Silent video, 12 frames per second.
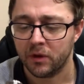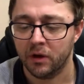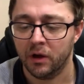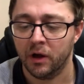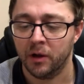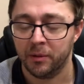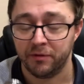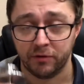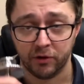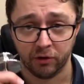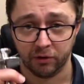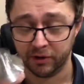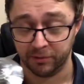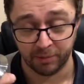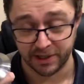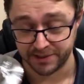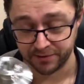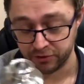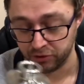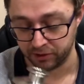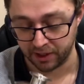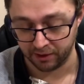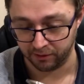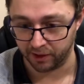if you're based in the
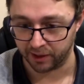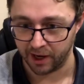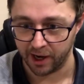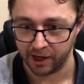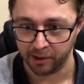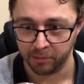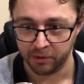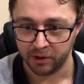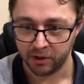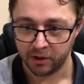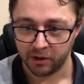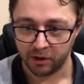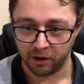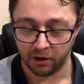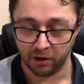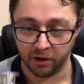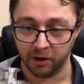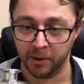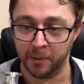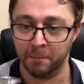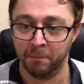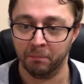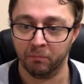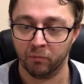UK like I
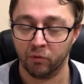am.